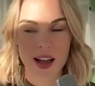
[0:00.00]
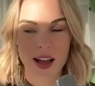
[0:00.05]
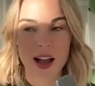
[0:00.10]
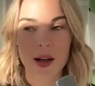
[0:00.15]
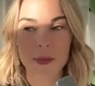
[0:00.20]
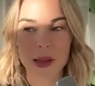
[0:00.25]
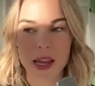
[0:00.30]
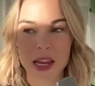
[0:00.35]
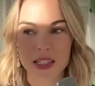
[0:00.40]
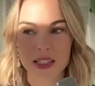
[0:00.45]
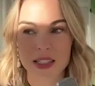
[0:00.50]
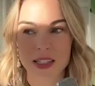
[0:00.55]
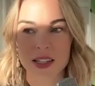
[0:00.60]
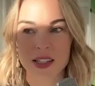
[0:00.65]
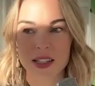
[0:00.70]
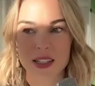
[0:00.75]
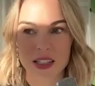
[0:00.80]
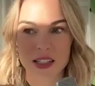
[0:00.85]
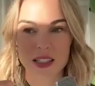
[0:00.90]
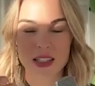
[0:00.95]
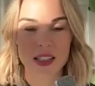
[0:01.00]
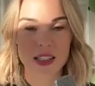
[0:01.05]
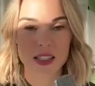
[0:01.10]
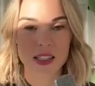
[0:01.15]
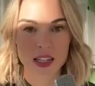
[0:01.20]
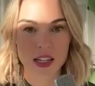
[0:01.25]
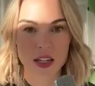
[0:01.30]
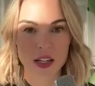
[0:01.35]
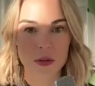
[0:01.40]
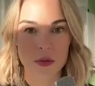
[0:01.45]
amazing to
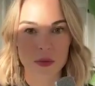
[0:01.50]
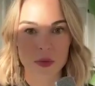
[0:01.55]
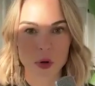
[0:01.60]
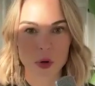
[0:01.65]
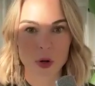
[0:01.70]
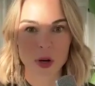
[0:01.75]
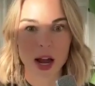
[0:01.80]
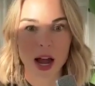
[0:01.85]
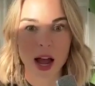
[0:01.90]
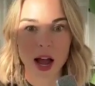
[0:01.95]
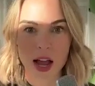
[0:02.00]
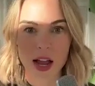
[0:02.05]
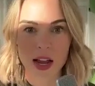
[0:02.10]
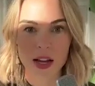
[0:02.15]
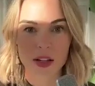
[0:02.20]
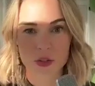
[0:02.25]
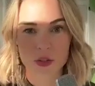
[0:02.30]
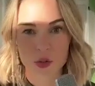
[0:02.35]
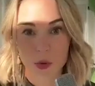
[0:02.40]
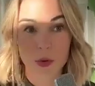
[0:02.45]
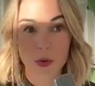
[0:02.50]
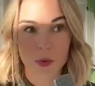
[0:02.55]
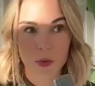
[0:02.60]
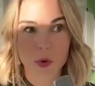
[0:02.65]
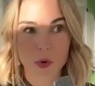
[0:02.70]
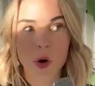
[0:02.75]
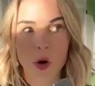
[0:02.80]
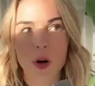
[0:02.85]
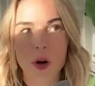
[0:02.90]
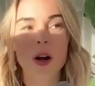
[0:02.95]
see through her eyes
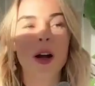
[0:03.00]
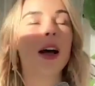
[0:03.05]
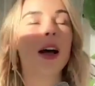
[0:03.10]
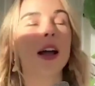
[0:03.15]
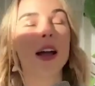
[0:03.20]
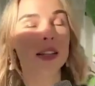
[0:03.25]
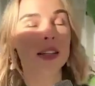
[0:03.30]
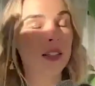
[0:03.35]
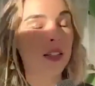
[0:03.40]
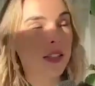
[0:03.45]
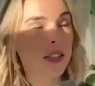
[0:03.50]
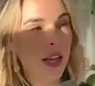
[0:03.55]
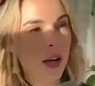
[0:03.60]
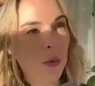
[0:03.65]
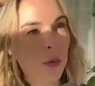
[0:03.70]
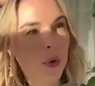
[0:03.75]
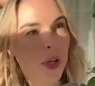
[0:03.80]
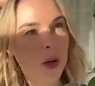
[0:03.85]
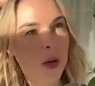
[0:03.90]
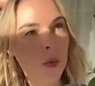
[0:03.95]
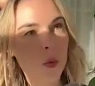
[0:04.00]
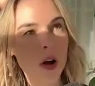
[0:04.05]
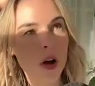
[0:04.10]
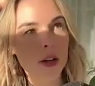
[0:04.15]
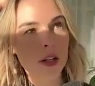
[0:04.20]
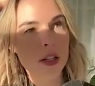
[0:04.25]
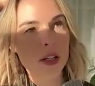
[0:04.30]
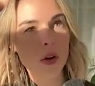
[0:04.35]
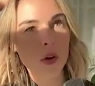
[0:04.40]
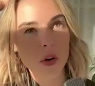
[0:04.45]
through her eyes because i really
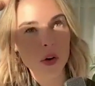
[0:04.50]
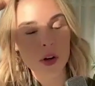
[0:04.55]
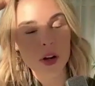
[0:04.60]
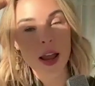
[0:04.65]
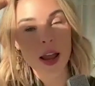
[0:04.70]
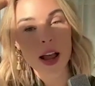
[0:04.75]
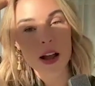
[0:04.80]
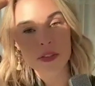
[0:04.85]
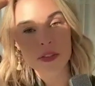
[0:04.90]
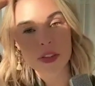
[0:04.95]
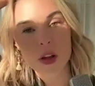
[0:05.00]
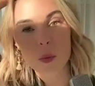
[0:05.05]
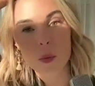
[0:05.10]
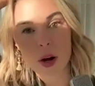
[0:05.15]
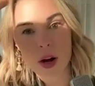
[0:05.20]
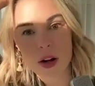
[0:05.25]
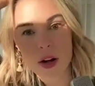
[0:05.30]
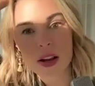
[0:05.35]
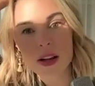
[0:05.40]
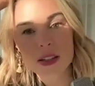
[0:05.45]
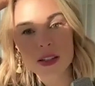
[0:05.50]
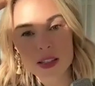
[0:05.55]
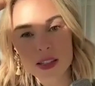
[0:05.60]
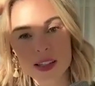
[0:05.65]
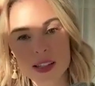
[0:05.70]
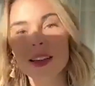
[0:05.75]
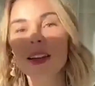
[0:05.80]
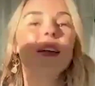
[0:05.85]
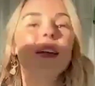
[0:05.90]
wanted her to have the awareness